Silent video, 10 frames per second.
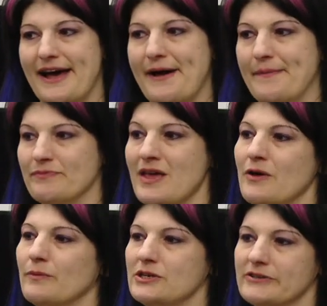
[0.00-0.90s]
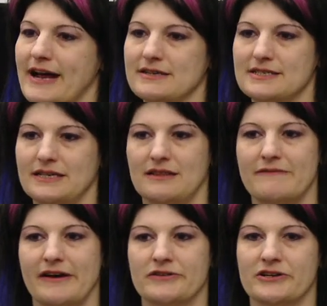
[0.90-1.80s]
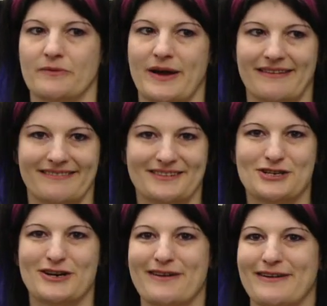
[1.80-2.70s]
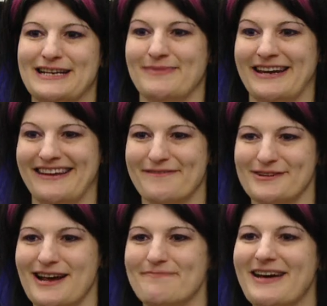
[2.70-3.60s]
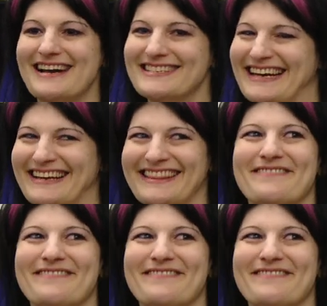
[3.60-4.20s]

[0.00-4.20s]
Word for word: Um, when Drew Houston, the founder, went to try to raise money for Dropbox,